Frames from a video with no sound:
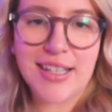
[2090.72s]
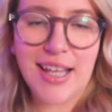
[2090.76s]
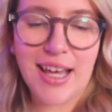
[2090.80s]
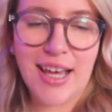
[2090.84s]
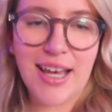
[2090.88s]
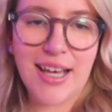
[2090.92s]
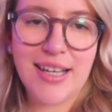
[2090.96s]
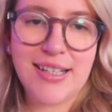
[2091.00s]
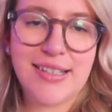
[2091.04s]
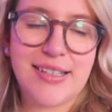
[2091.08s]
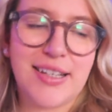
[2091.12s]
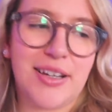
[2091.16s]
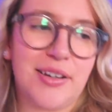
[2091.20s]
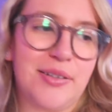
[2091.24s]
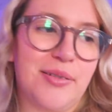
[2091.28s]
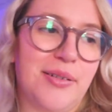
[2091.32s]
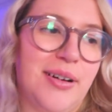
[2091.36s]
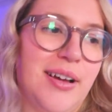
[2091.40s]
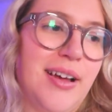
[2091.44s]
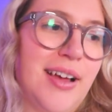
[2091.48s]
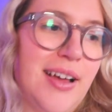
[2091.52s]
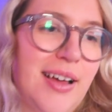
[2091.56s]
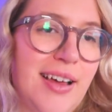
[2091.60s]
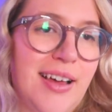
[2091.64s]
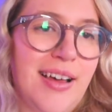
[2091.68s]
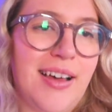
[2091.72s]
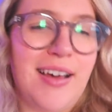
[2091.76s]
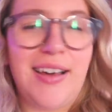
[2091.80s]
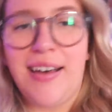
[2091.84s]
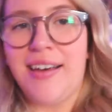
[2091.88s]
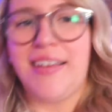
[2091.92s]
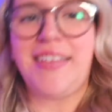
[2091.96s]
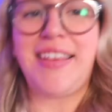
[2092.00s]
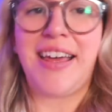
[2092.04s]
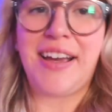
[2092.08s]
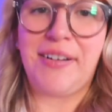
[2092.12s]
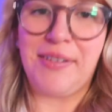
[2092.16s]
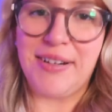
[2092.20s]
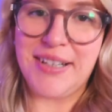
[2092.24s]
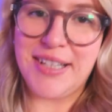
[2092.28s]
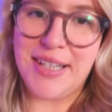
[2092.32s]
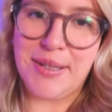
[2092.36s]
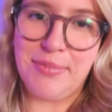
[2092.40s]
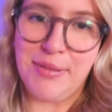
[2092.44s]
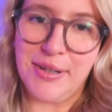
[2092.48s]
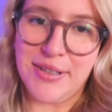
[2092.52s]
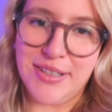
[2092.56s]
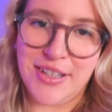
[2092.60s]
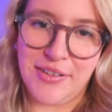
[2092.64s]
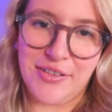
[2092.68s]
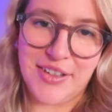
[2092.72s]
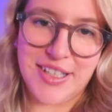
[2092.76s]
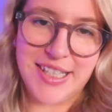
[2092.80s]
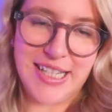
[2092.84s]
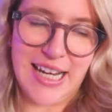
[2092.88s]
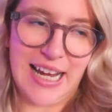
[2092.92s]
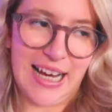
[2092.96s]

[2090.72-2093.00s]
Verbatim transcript: there. So they're going to the post office